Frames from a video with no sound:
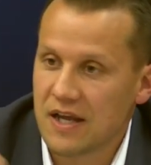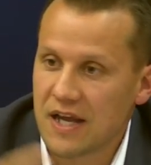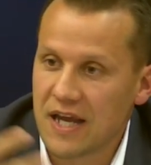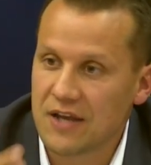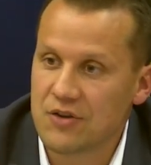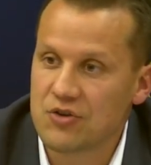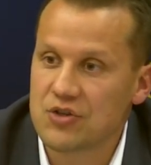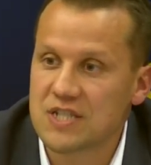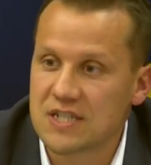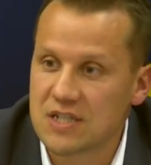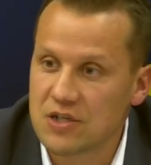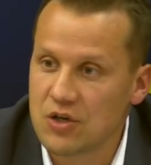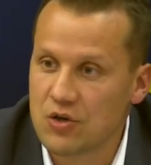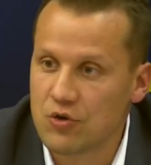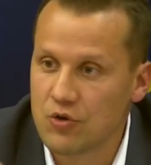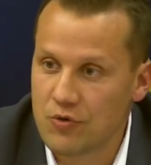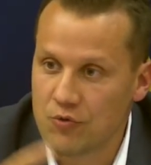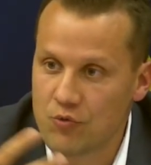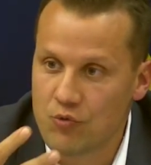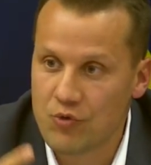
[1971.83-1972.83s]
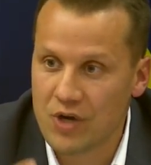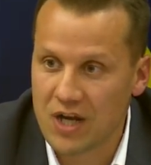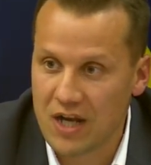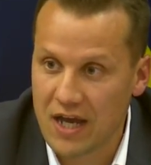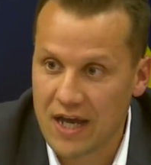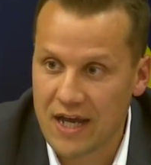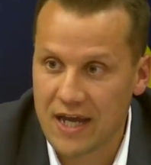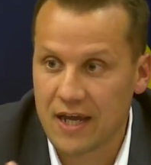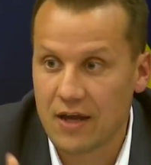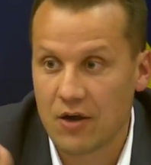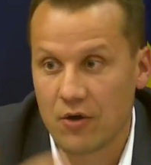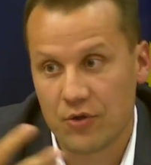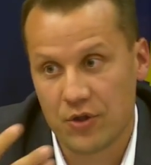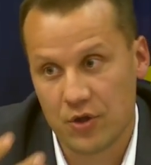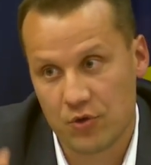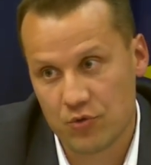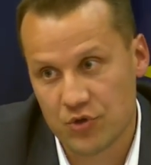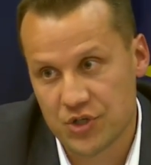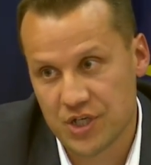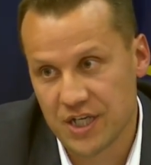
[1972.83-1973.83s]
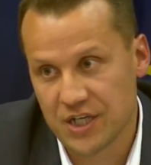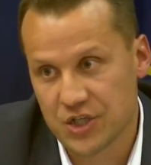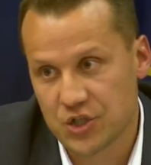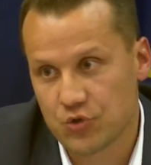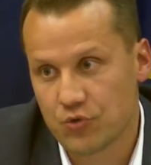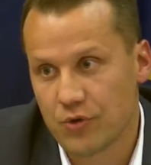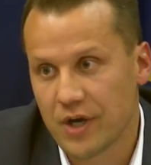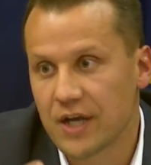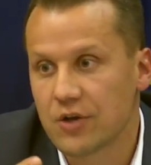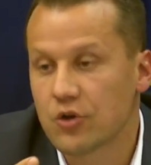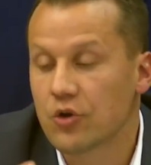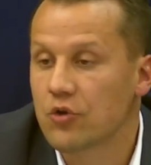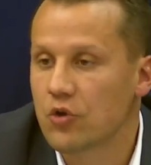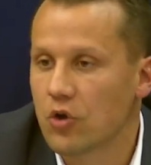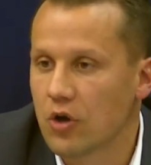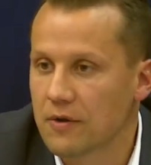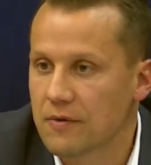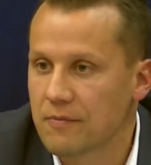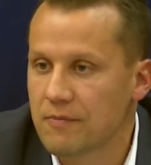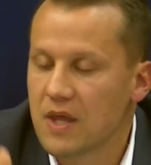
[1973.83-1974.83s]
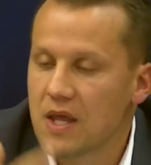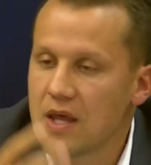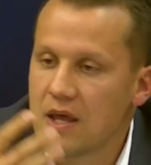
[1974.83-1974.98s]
can you still rely on the quotation right or not?